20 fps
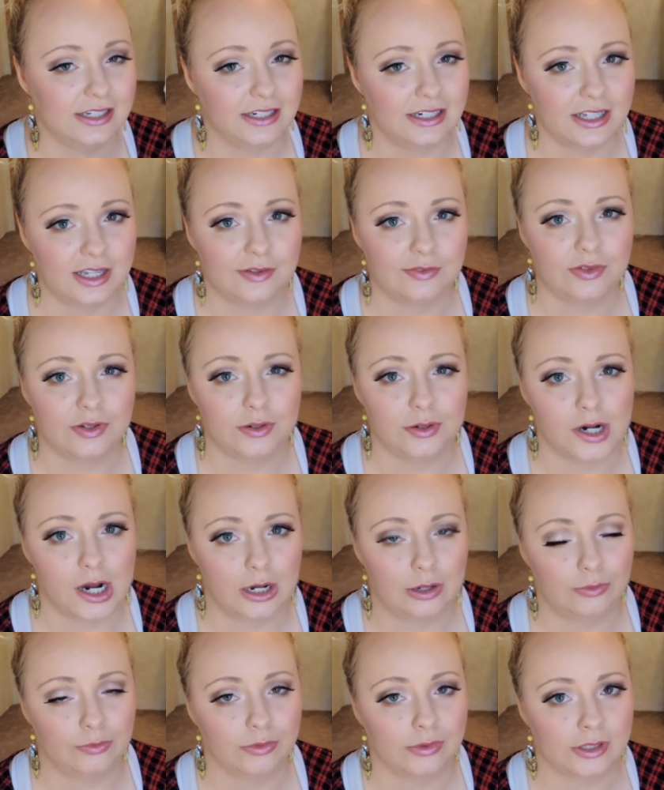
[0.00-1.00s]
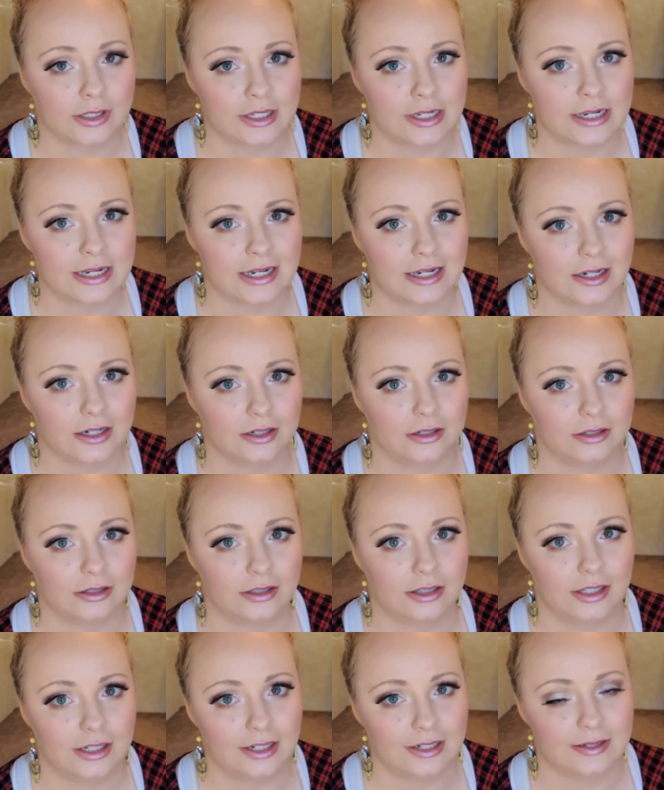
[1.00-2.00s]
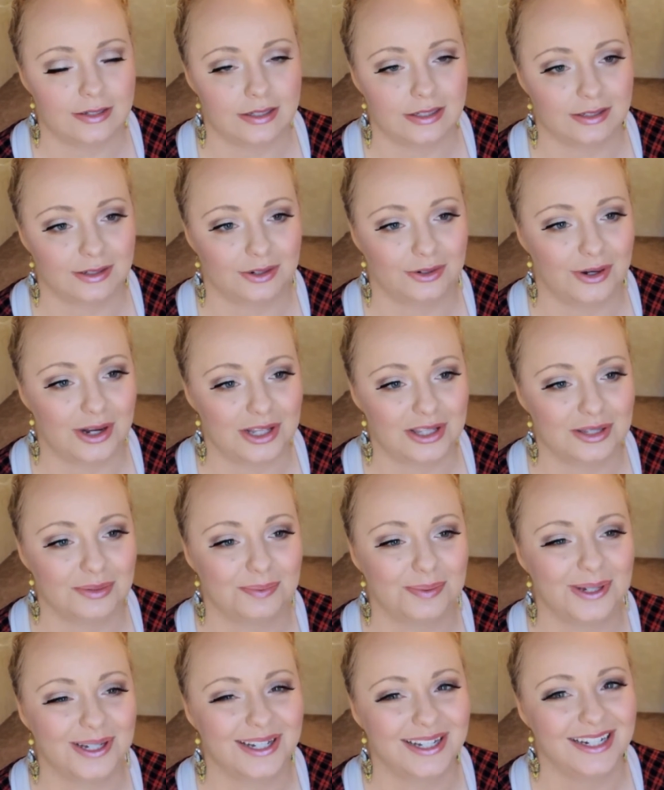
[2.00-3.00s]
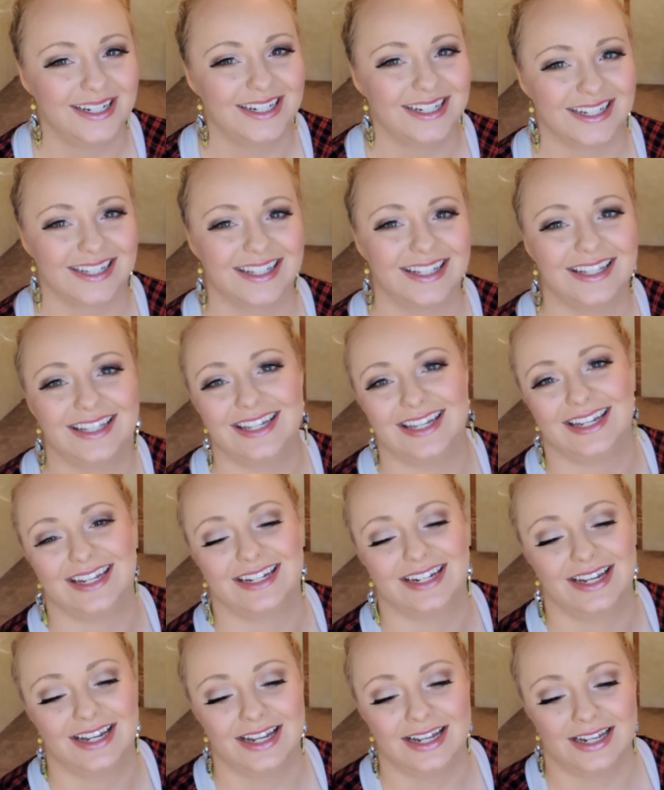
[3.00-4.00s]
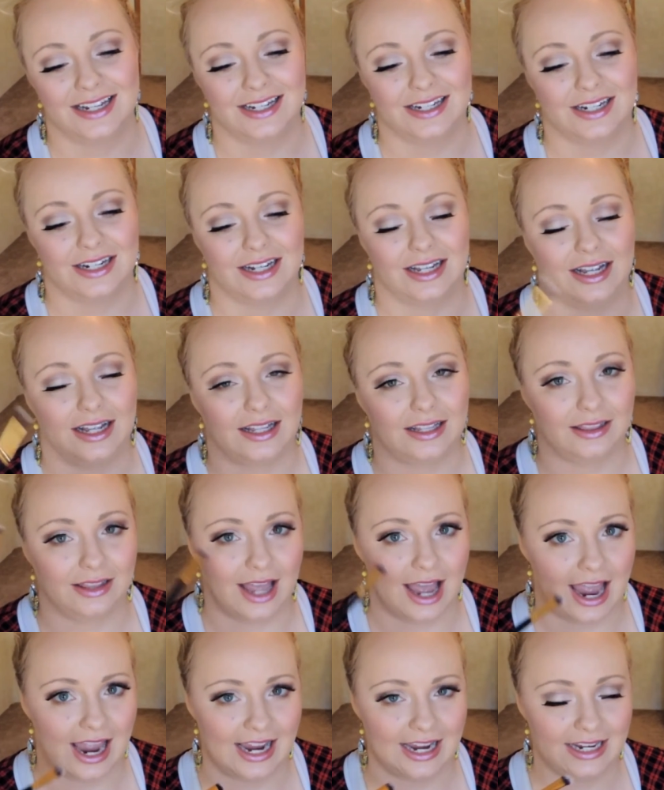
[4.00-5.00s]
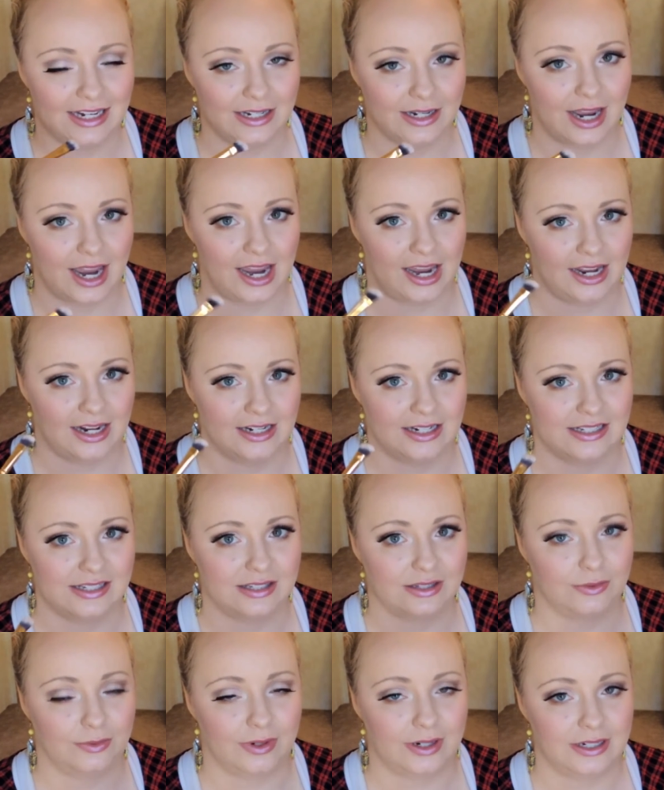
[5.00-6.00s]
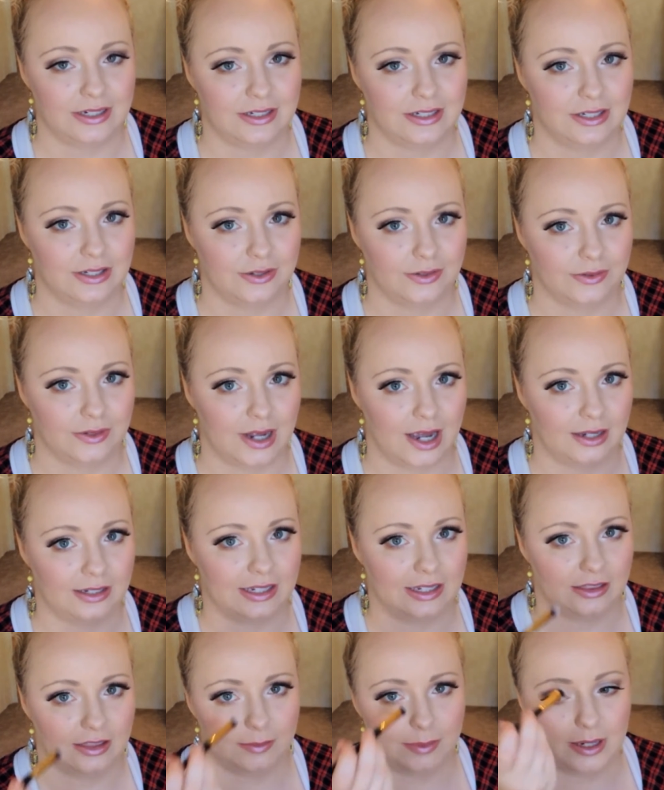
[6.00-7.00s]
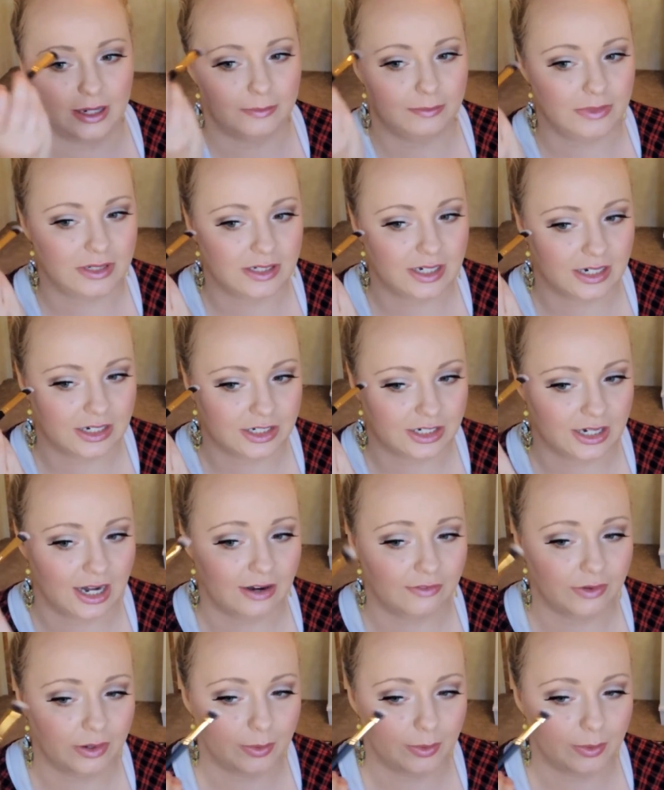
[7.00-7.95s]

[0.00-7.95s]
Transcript: It's going to give you a really crisp, clean line, and it's going to not get the pigmentation